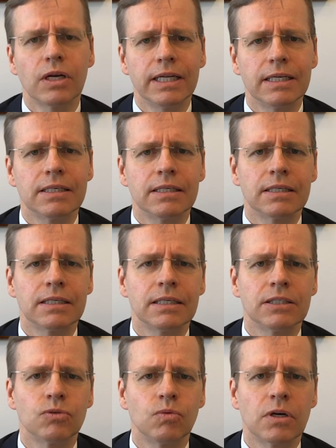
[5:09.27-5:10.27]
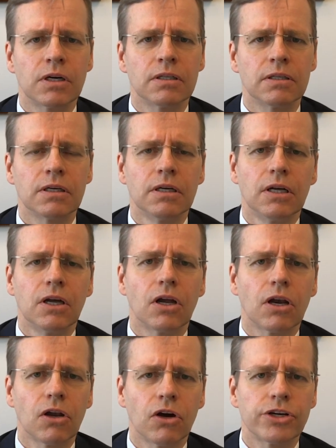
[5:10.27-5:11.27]
Linde is one of the
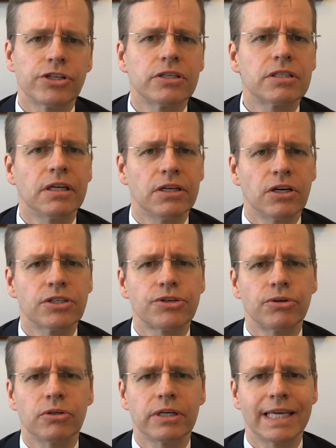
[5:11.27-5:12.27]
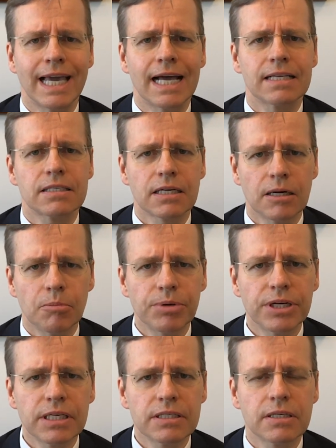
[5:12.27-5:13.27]
largest industrial gas
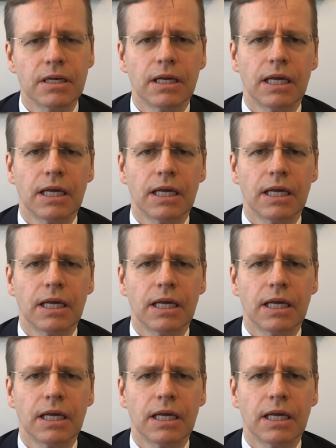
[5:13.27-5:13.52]
companies,